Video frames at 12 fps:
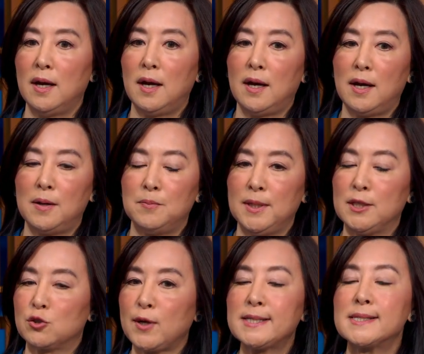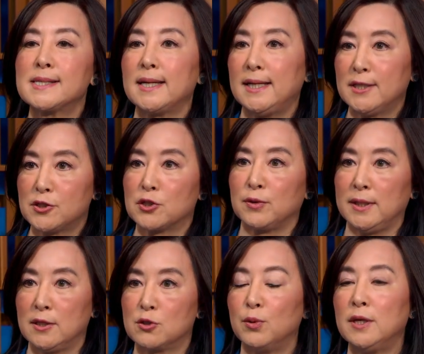it traces the history,
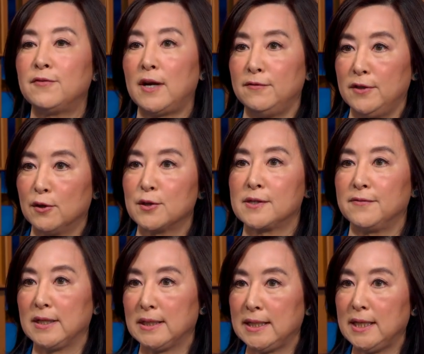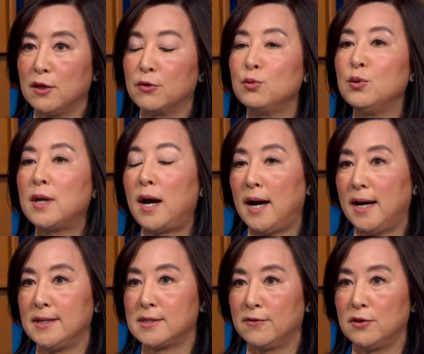the 25 years of the league, through the
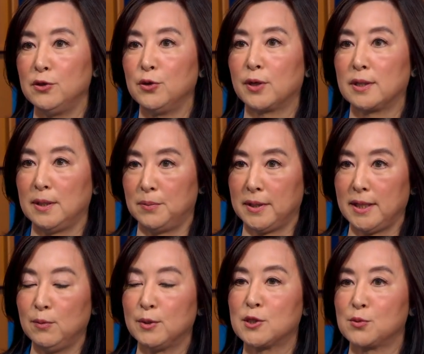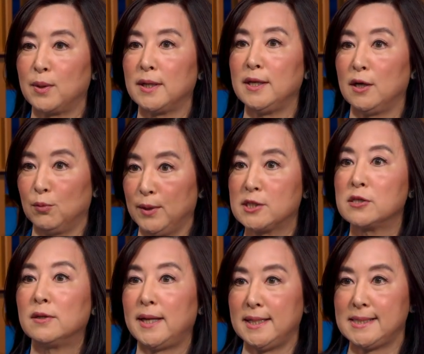eyes of the New York Liberty, which is one of the
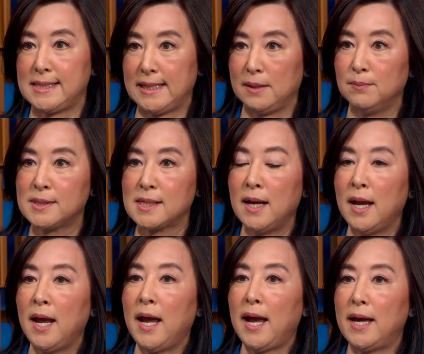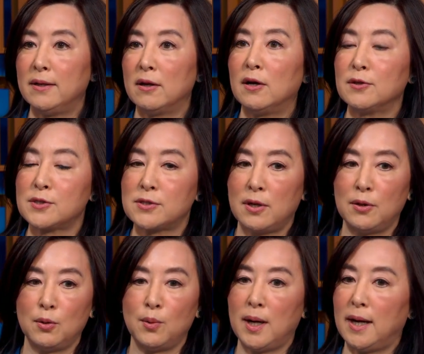original 8 teams. And it
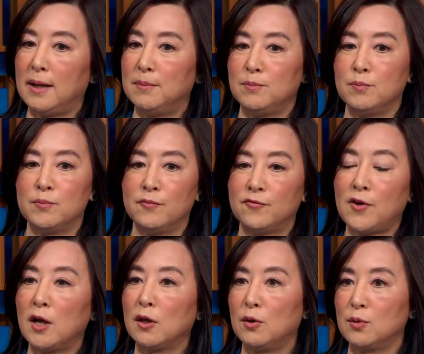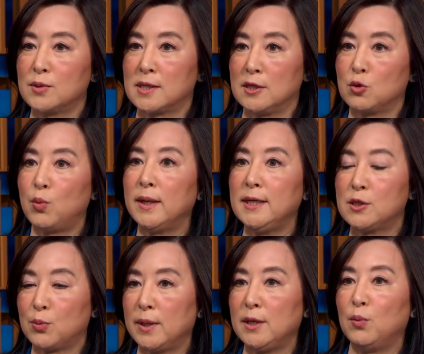also follows the
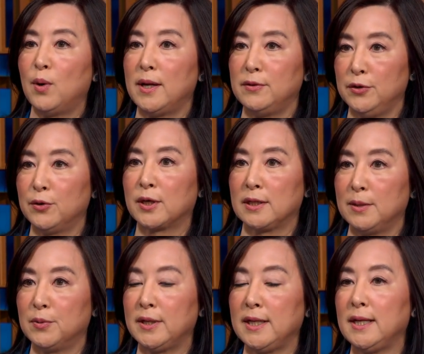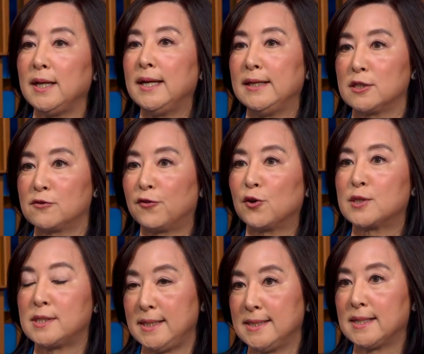2021 New York Liberty in its
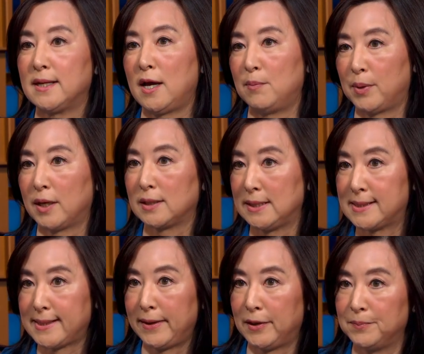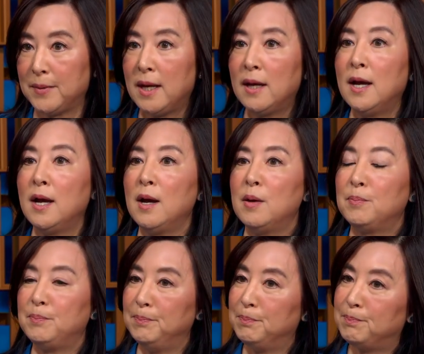first season at Barclays Center. Oh, that's such a
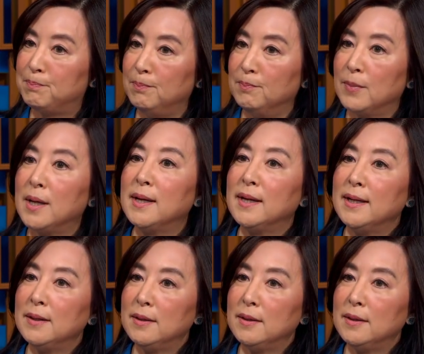great way of doing it.